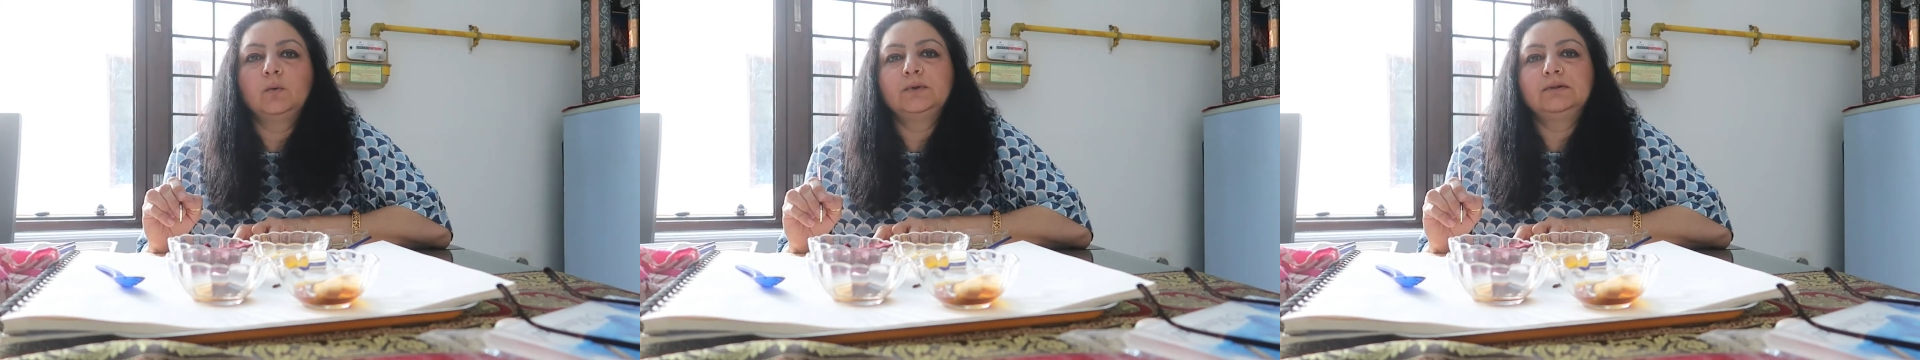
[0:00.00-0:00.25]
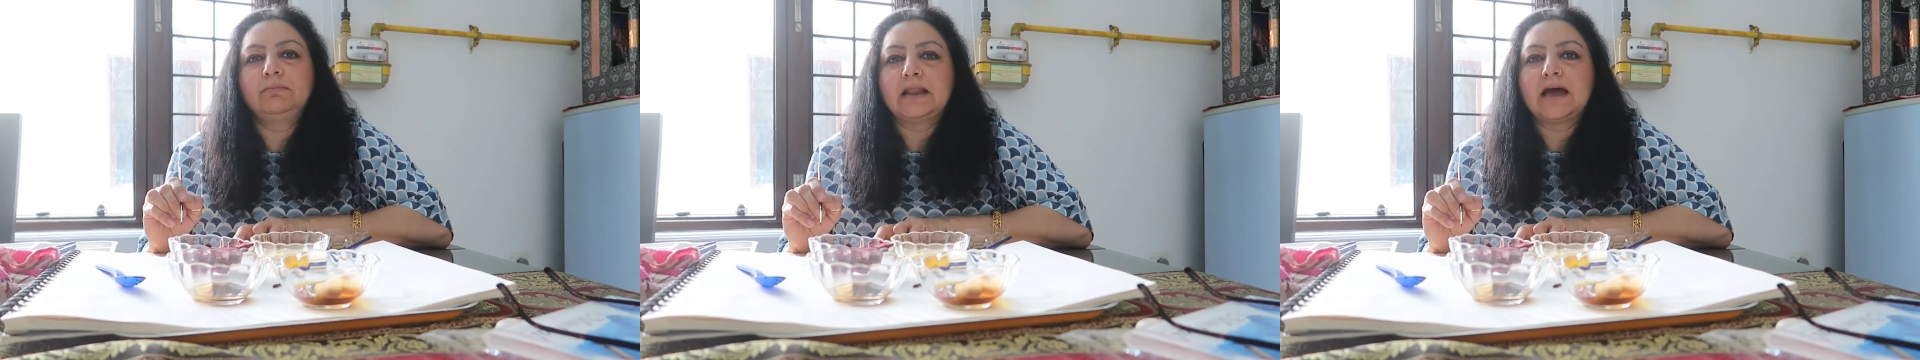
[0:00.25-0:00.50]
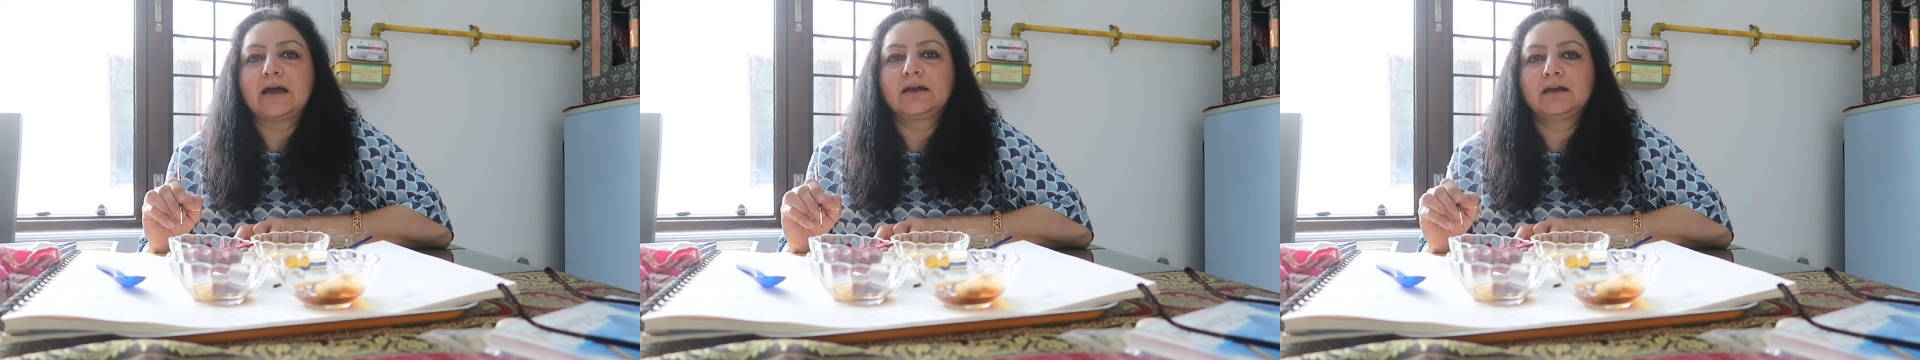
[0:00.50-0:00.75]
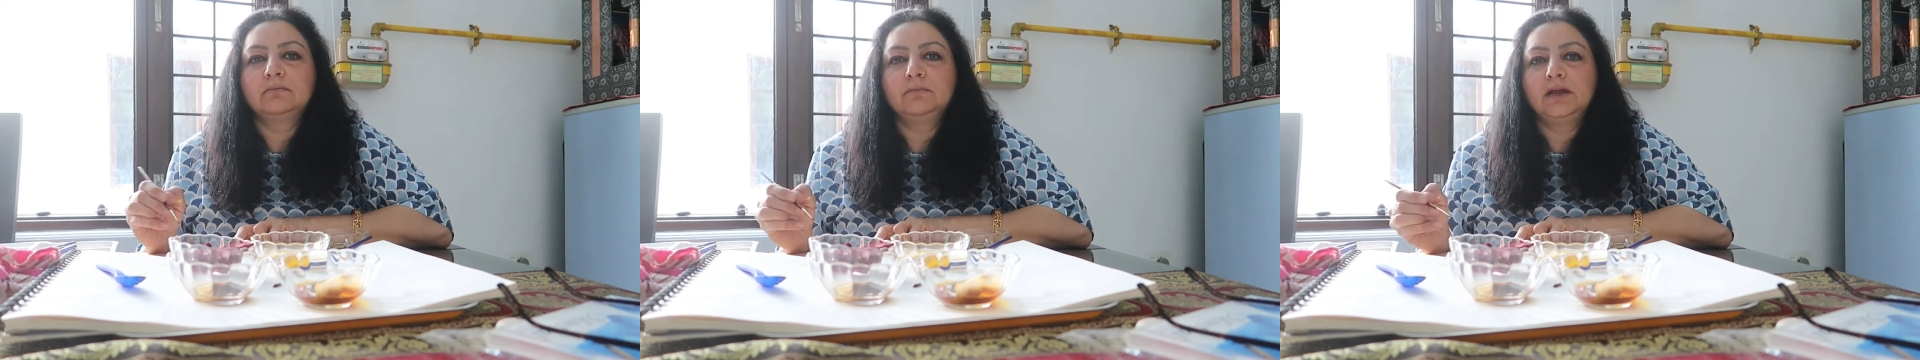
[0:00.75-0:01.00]
with
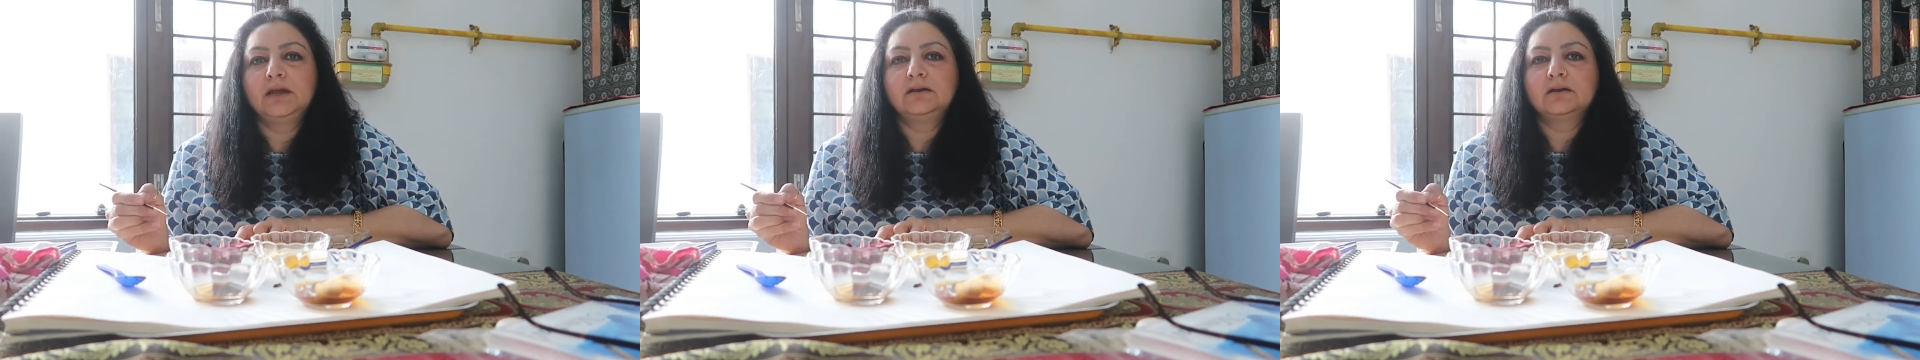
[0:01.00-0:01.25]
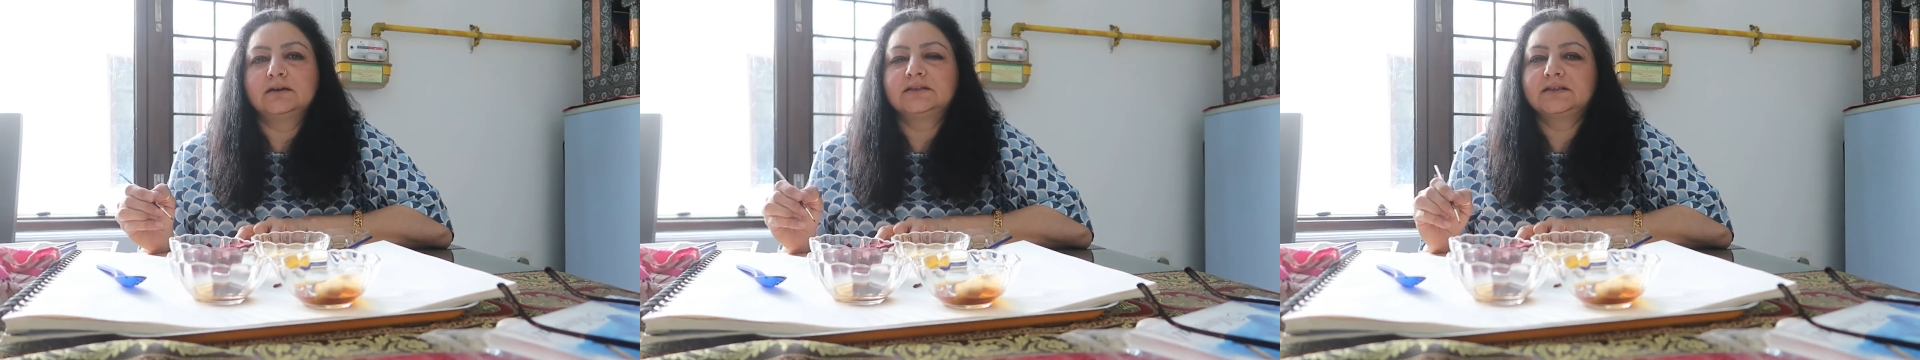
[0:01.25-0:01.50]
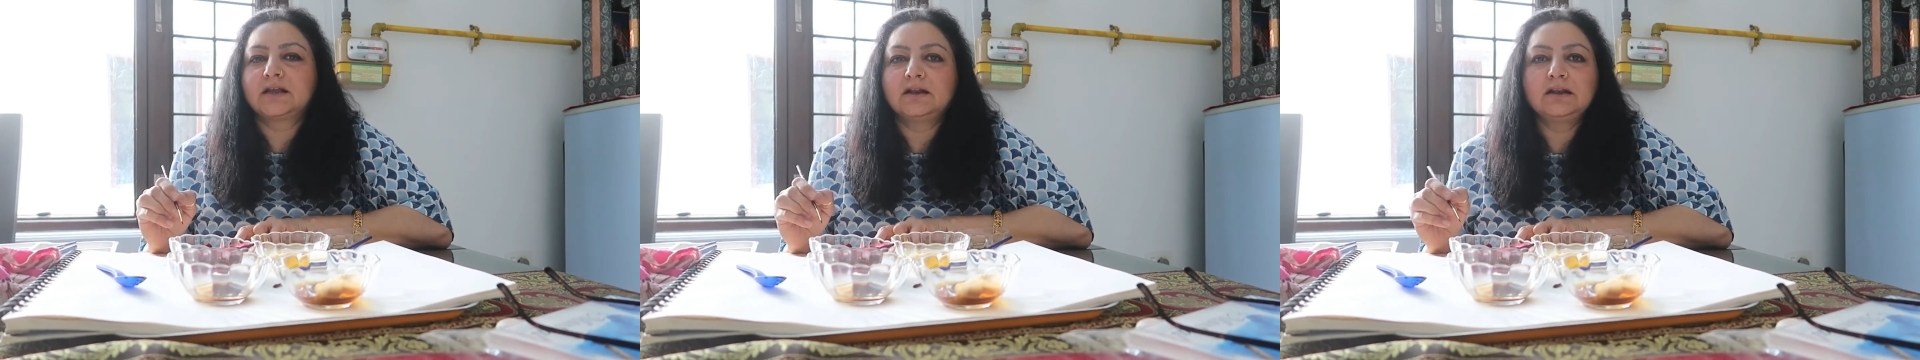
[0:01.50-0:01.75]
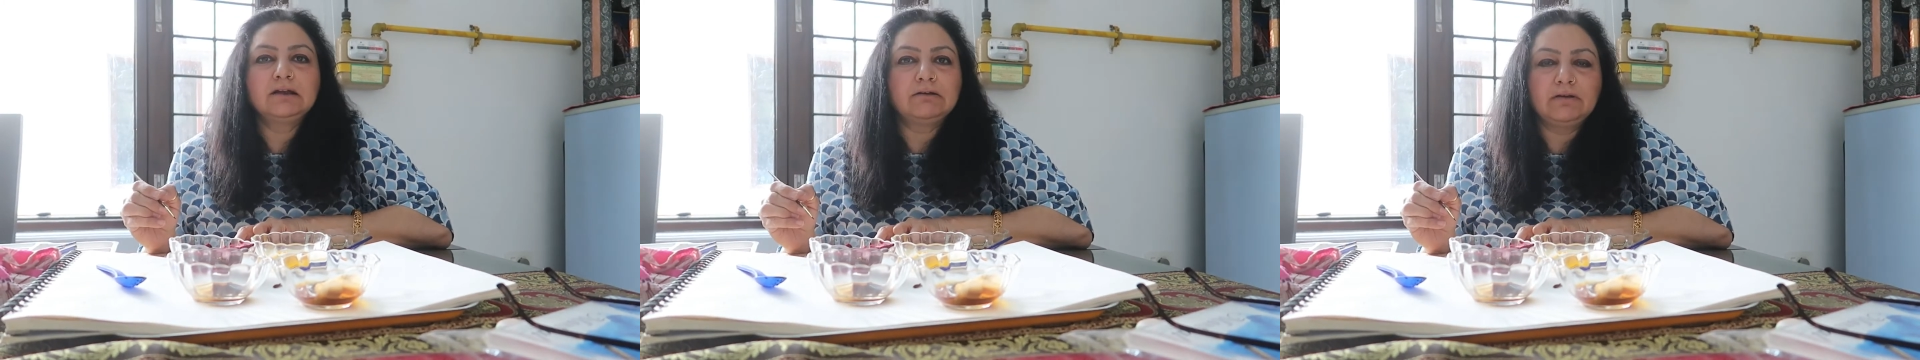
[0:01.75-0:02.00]
black and made a
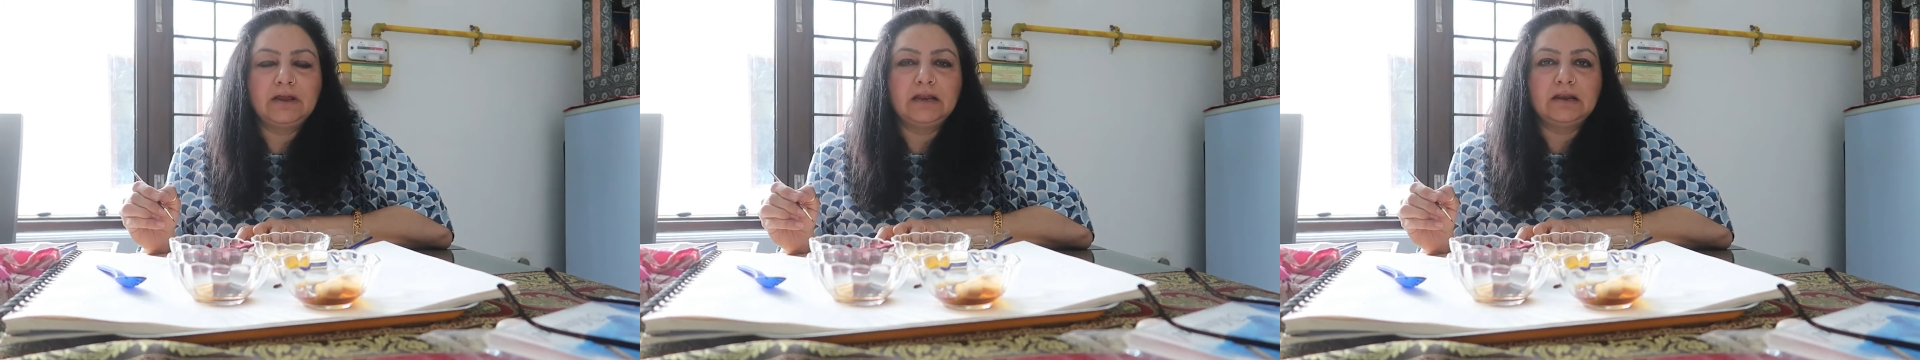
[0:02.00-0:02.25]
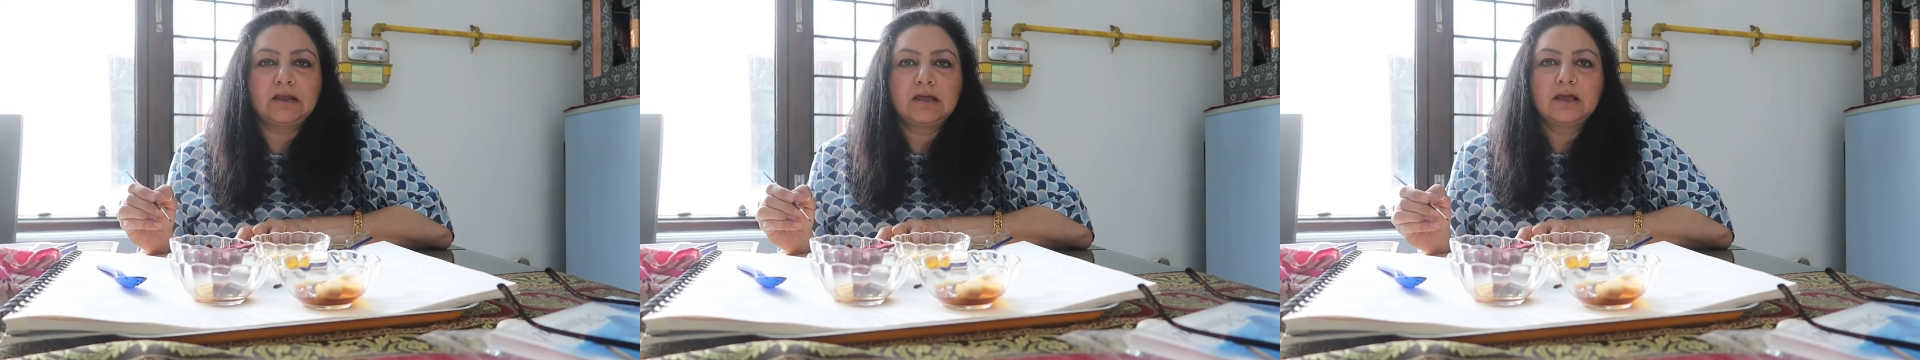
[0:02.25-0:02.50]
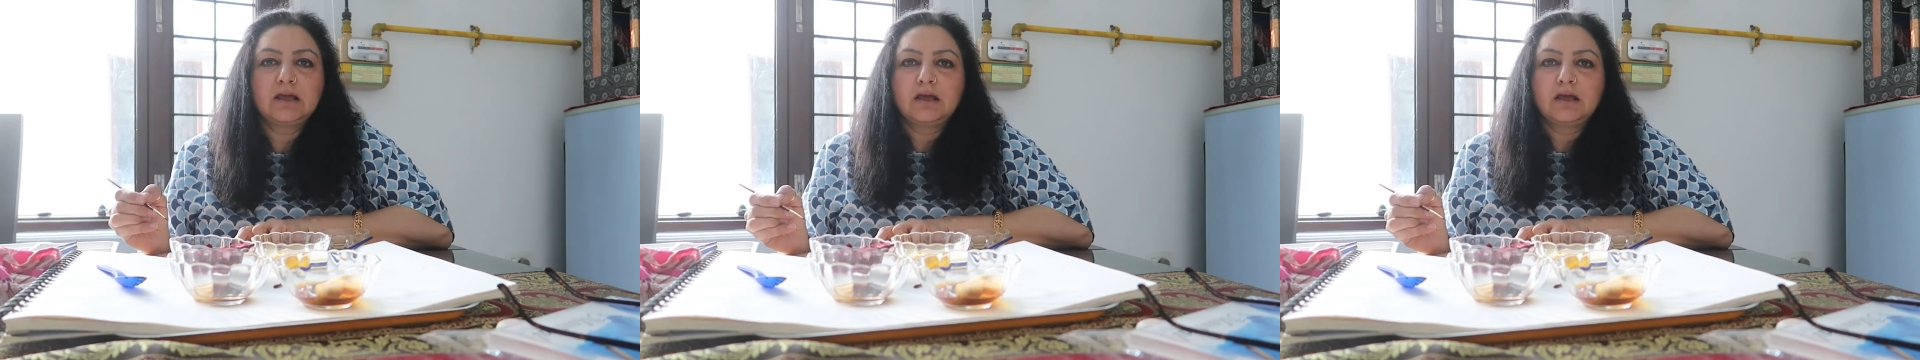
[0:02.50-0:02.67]
subtle green.